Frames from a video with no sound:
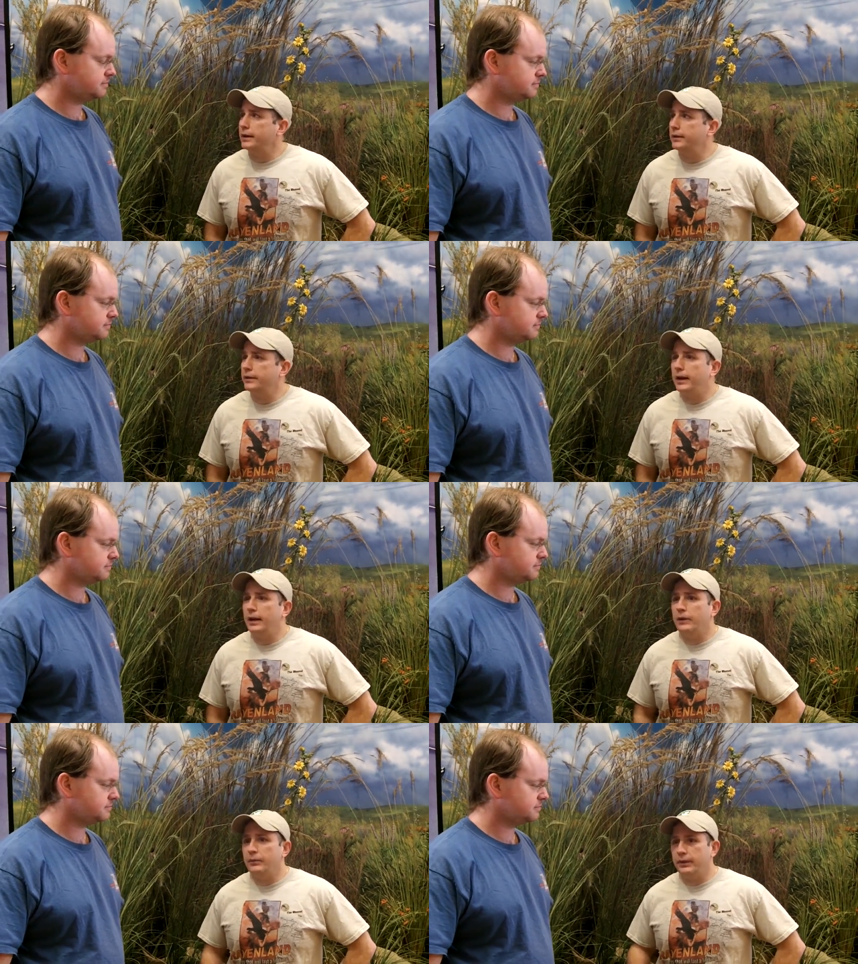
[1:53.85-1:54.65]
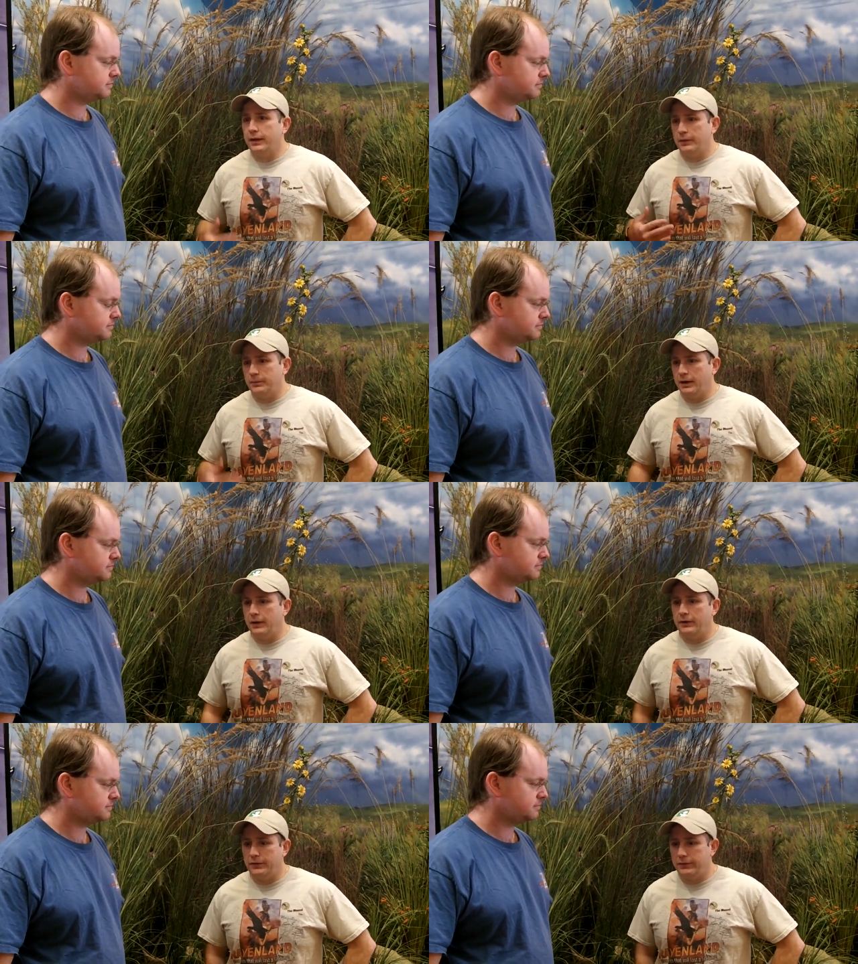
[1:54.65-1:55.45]
Speaker 1: It's not. I don't think it's
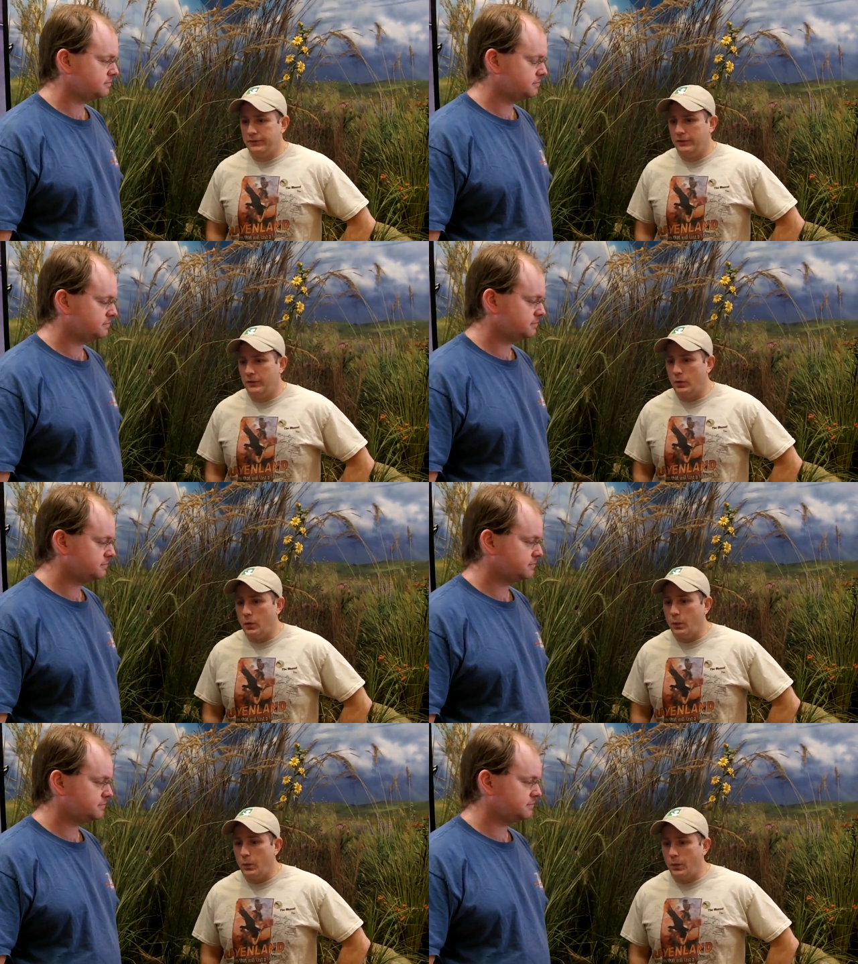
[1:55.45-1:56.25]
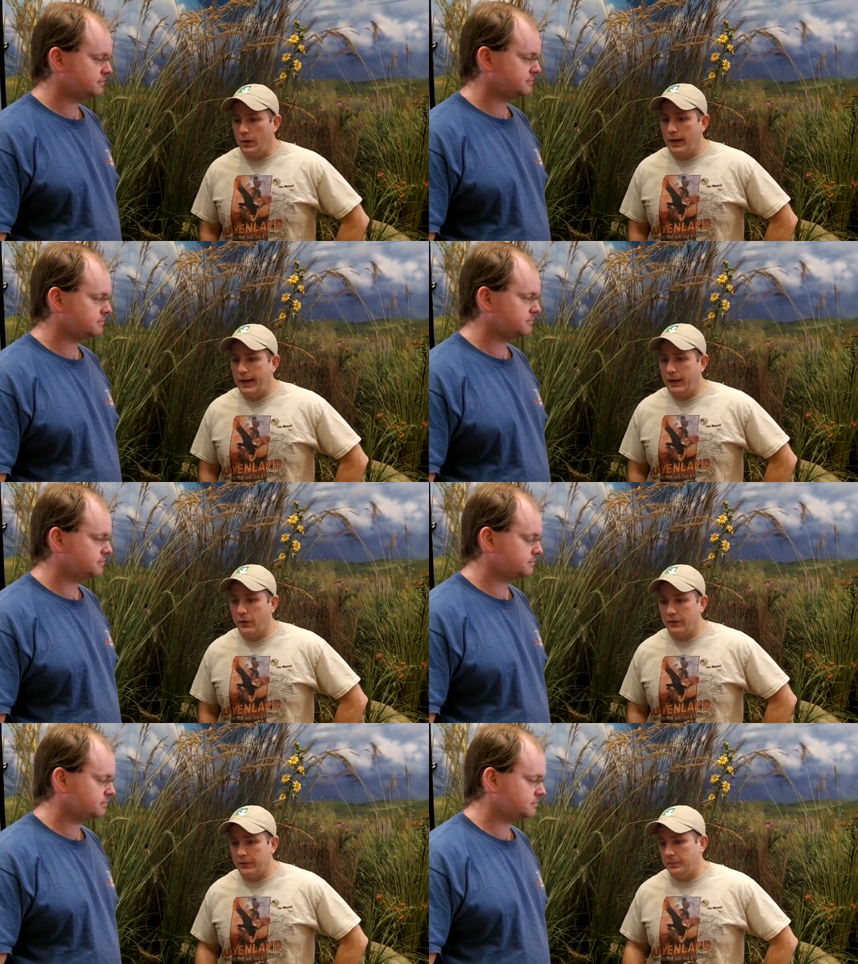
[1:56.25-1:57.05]
because you know I had
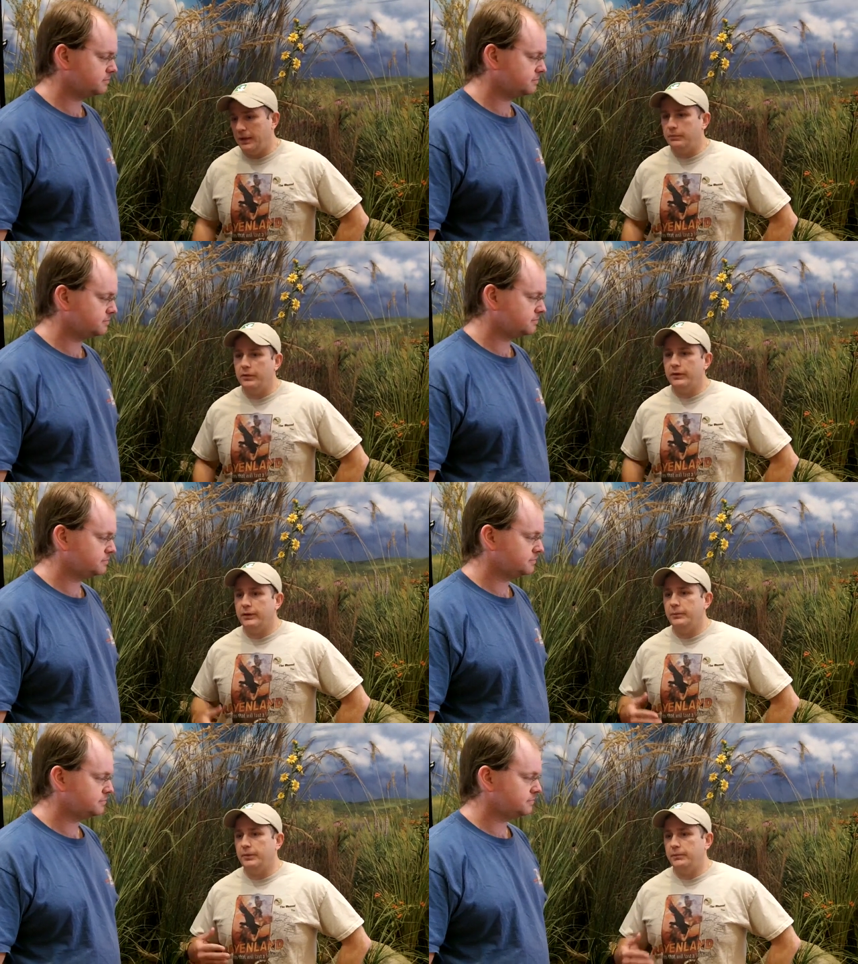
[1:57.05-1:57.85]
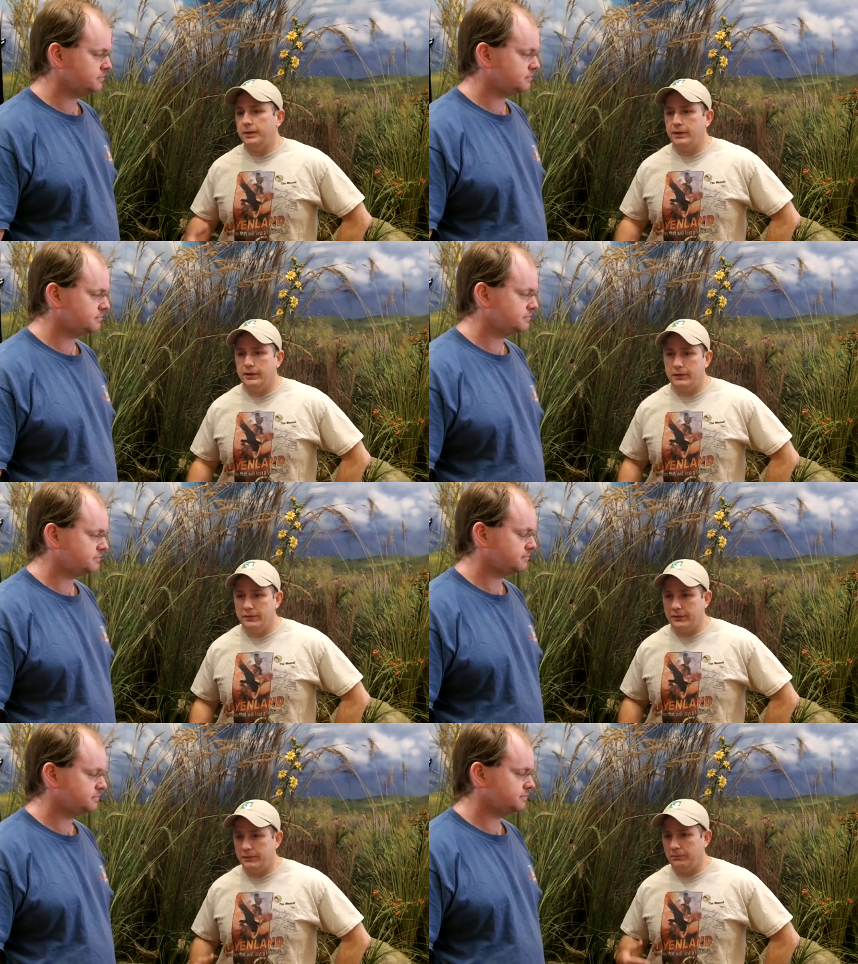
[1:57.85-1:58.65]
all these people. It was
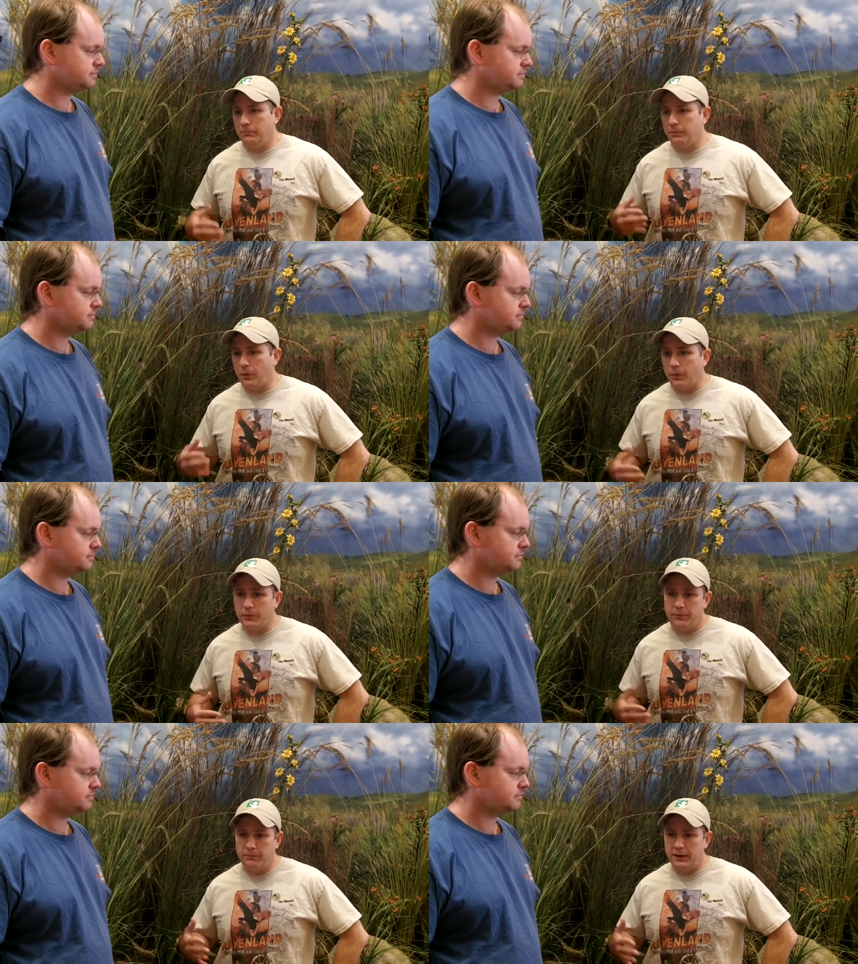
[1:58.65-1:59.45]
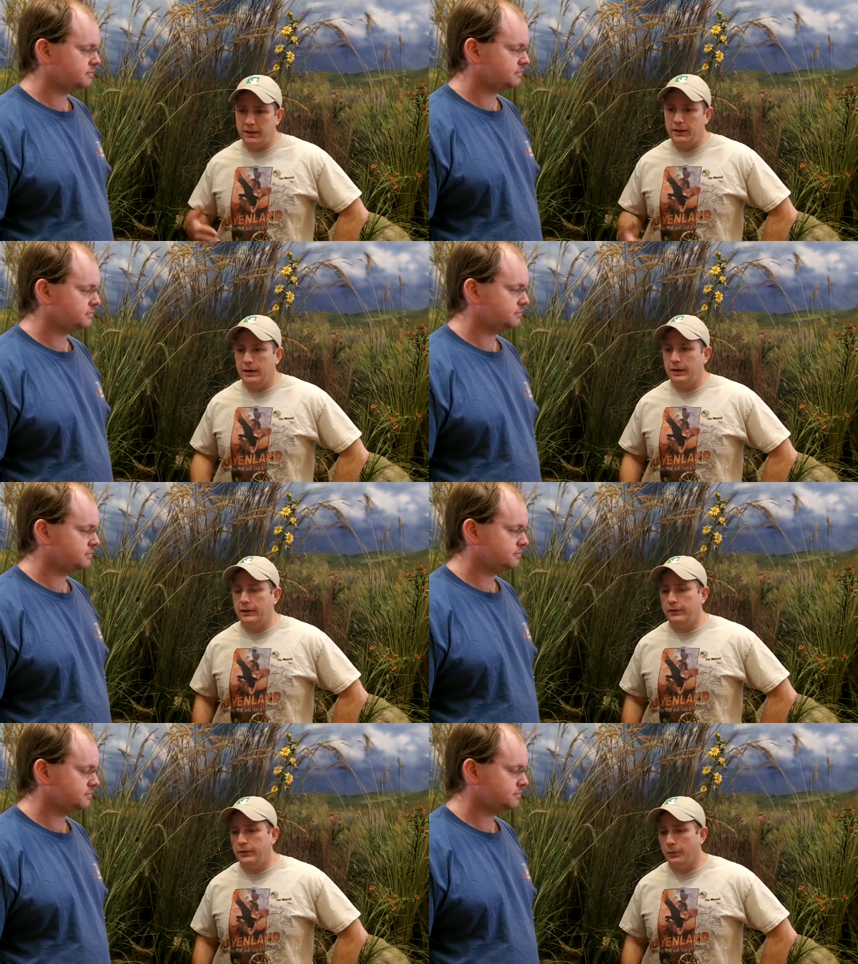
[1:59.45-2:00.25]
because both me
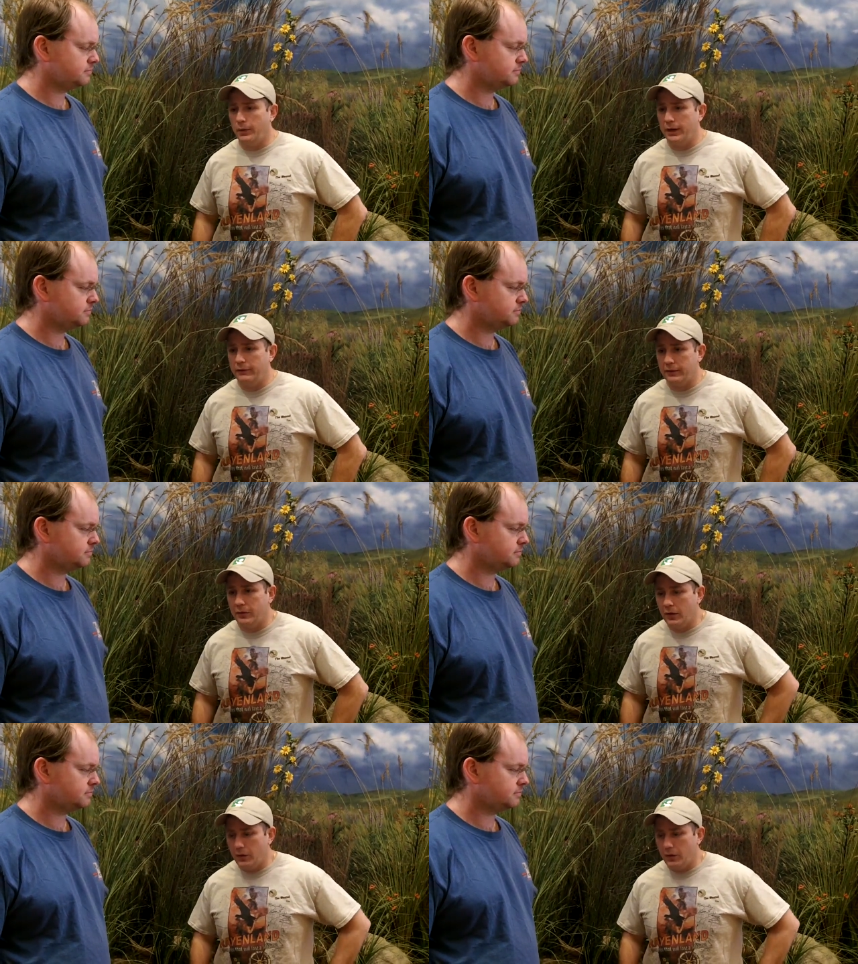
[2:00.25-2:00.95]
and the Raven,